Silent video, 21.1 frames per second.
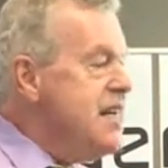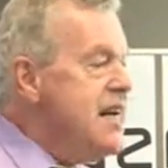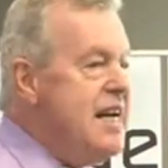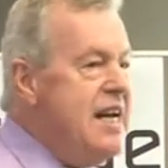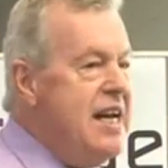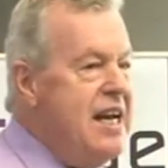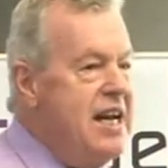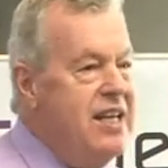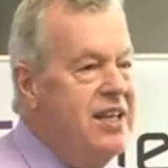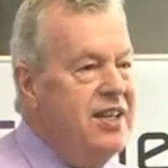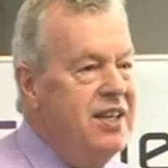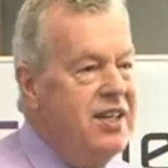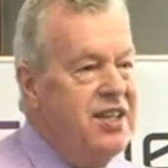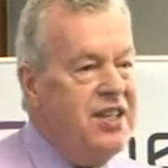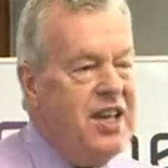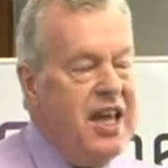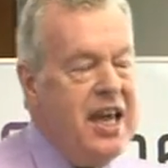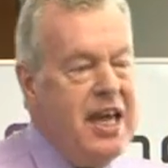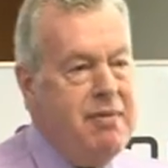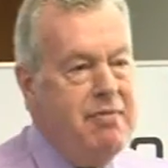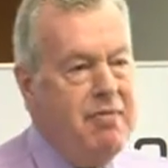and this
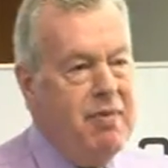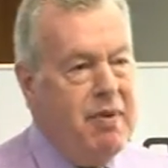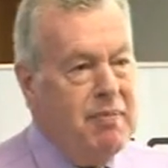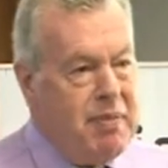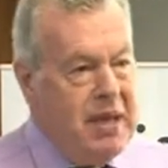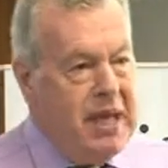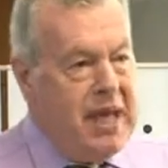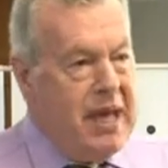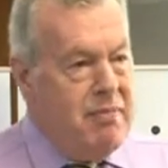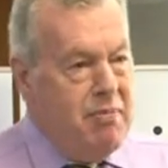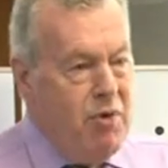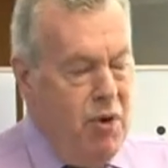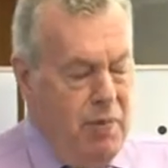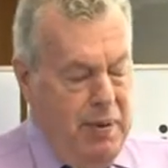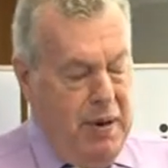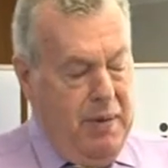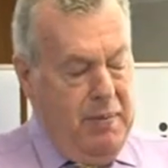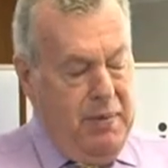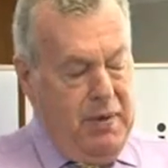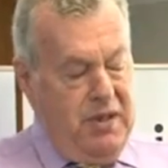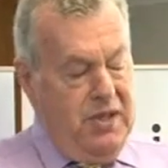came and became more
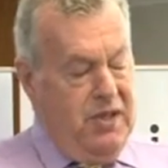popular.